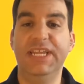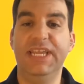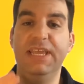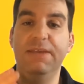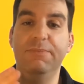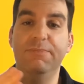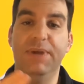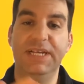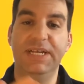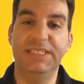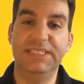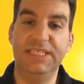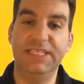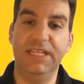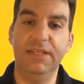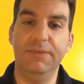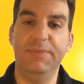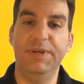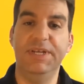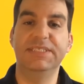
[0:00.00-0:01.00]
to keep my
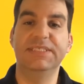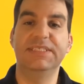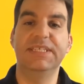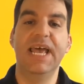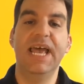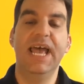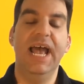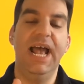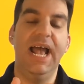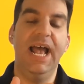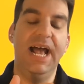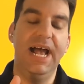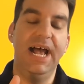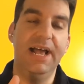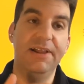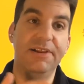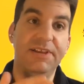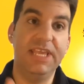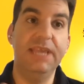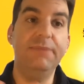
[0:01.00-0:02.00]
syllabus,
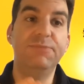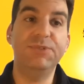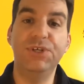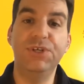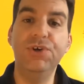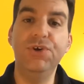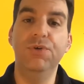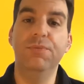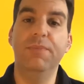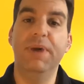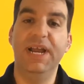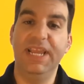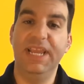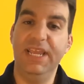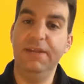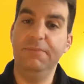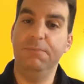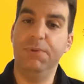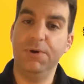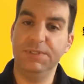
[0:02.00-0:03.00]
keep to my
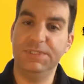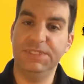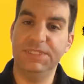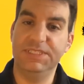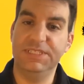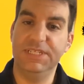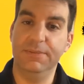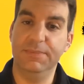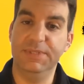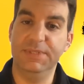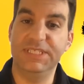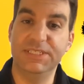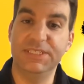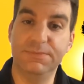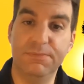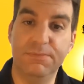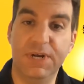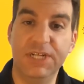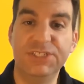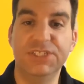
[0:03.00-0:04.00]
in-person syllabus as
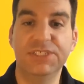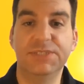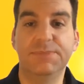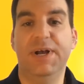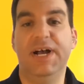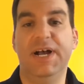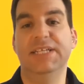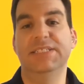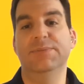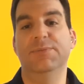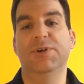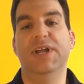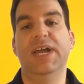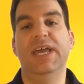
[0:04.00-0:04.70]
much as possible,